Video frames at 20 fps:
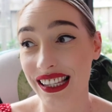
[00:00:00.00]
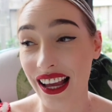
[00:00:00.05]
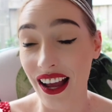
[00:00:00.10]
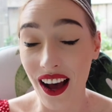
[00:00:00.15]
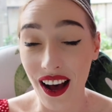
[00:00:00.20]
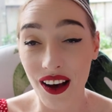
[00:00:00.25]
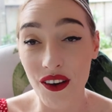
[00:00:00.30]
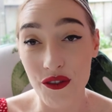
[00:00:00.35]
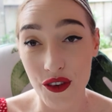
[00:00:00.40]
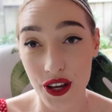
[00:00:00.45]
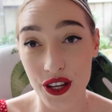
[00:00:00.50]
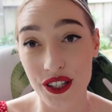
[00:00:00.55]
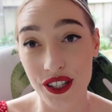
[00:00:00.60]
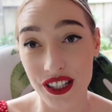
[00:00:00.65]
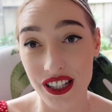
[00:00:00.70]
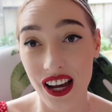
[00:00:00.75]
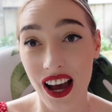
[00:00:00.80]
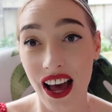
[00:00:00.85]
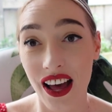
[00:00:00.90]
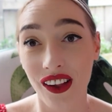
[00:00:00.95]
They are
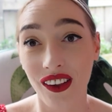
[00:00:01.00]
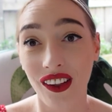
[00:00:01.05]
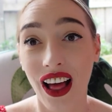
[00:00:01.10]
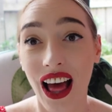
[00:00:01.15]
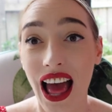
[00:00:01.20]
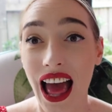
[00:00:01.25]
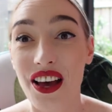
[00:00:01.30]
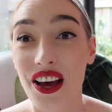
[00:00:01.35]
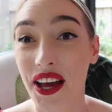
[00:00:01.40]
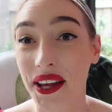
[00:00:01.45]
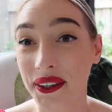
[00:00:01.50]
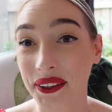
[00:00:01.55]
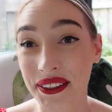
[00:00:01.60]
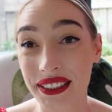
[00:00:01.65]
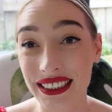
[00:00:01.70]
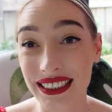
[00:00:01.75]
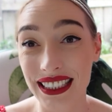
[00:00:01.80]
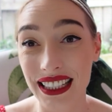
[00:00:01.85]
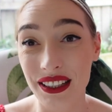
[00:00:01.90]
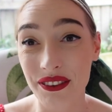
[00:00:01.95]
versatile and
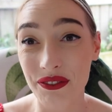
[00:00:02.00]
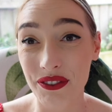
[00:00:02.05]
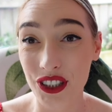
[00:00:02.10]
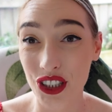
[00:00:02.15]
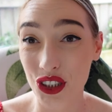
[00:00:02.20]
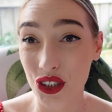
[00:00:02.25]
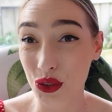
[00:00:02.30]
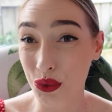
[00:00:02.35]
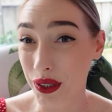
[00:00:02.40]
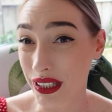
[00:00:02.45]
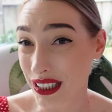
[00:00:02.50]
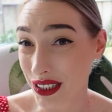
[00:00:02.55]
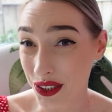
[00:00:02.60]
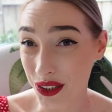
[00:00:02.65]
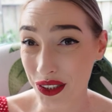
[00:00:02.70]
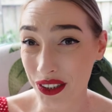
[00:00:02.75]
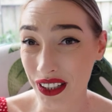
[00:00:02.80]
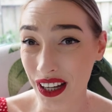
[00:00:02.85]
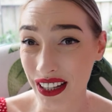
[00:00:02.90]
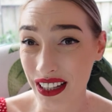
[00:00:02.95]
honestly, for
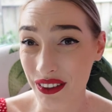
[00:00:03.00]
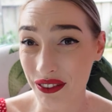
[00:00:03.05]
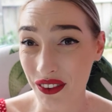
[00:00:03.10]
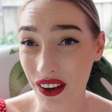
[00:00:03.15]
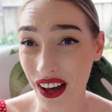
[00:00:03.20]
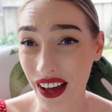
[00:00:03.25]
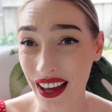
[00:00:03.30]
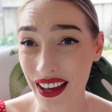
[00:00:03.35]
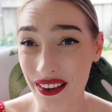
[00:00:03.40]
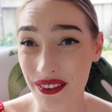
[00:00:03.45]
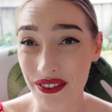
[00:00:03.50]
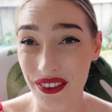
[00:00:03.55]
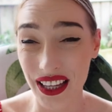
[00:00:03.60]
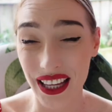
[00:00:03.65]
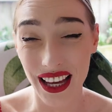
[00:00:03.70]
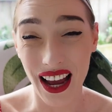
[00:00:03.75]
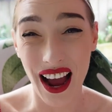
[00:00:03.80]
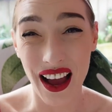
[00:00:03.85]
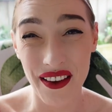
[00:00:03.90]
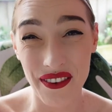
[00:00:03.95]
$22.95,
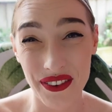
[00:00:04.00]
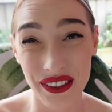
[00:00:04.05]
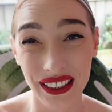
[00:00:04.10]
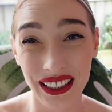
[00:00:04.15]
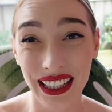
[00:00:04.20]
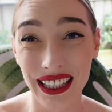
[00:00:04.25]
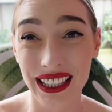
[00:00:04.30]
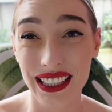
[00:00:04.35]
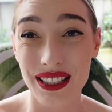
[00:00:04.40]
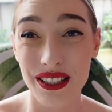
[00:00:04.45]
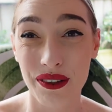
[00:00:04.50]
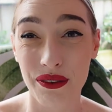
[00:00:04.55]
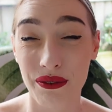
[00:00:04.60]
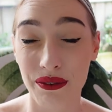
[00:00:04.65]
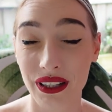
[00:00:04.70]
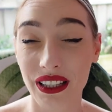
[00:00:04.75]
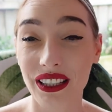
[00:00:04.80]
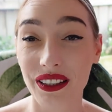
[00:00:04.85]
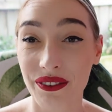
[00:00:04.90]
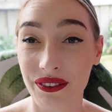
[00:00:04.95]
I feel like it's a
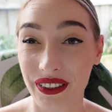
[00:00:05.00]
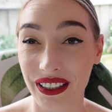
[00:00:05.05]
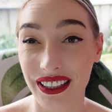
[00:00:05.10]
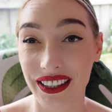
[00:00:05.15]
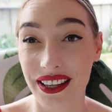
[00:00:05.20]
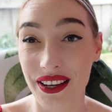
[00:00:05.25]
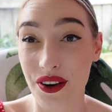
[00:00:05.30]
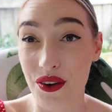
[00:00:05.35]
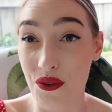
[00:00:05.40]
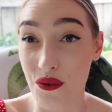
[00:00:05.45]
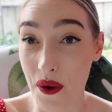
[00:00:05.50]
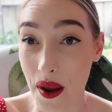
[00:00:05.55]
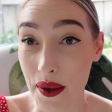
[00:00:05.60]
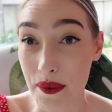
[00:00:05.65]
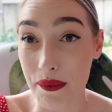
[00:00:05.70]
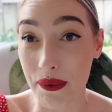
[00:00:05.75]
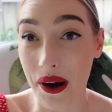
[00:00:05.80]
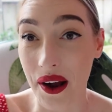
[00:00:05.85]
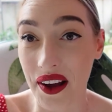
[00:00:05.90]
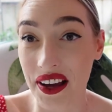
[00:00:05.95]
really, really
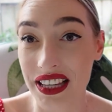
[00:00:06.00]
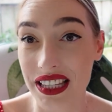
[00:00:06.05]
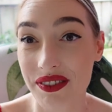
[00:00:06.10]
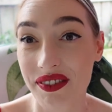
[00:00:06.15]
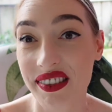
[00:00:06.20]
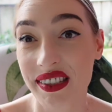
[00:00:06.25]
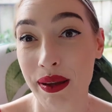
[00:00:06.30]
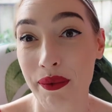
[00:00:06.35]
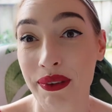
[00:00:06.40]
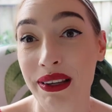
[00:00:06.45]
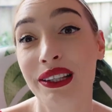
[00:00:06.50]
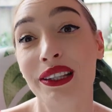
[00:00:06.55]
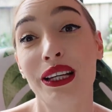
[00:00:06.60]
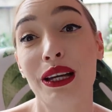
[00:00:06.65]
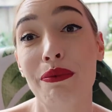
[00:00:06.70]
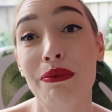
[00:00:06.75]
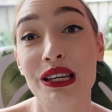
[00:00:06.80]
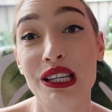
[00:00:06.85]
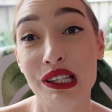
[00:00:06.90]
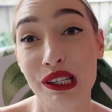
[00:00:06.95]
great price for something that
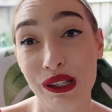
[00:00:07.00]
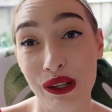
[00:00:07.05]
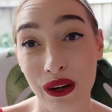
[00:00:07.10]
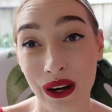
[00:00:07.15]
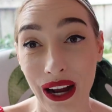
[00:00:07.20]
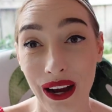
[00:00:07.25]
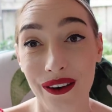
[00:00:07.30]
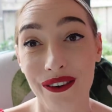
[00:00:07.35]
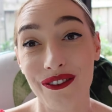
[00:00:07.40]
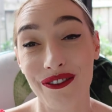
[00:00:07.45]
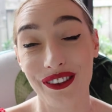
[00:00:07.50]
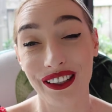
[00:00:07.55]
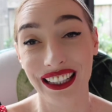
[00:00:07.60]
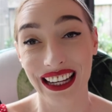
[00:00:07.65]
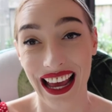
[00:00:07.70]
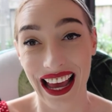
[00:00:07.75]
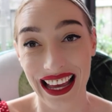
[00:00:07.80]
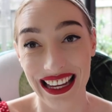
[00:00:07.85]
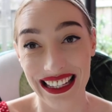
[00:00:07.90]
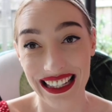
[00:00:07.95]
can be so helpful and
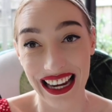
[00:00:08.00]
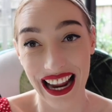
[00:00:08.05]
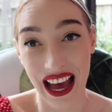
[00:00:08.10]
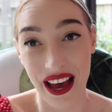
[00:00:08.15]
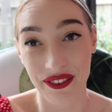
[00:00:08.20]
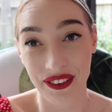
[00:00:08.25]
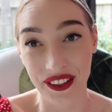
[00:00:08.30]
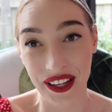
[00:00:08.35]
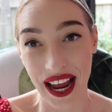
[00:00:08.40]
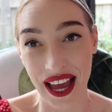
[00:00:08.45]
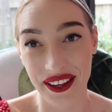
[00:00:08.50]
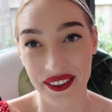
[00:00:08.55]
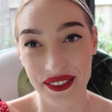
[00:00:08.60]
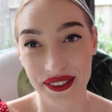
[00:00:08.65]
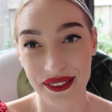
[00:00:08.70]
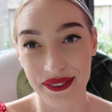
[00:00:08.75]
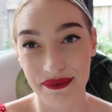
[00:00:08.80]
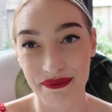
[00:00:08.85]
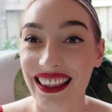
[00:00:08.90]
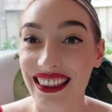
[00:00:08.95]
handy to have
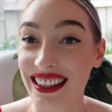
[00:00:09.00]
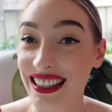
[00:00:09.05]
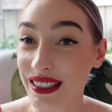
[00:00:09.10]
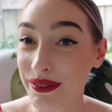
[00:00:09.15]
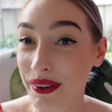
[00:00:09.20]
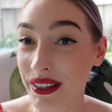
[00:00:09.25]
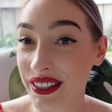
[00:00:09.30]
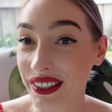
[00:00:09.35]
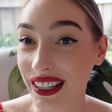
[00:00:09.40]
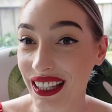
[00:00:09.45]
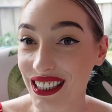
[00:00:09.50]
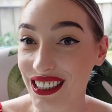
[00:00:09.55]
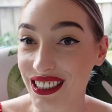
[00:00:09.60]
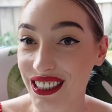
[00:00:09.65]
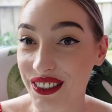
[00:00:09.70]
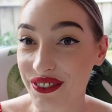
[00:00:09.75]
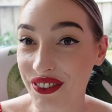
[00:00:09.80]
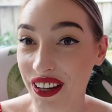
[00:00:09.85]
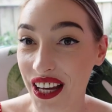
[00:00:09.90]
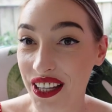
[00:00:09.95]
around. This one you'll
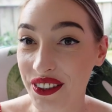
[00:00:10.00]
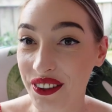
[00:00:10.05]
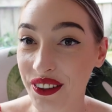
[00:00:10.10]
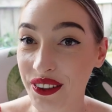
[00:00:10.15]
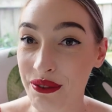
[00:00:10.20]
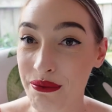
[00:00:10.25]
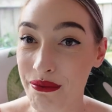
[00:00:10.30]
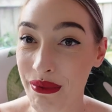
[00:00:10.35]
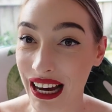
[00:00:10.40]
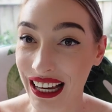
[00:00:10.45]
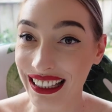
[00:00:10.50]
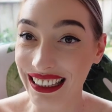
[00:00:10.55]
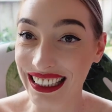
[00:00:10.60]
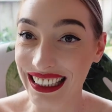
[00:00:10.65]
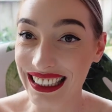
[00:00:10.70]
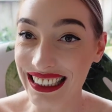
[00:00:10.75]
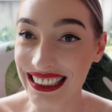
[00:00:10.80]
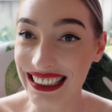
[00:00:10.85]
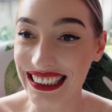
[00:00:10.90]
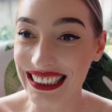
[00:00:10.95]
actually find on my
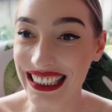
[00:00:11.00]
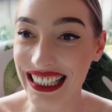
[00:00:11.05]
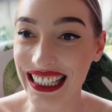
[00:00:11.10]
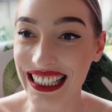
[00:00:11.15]
list.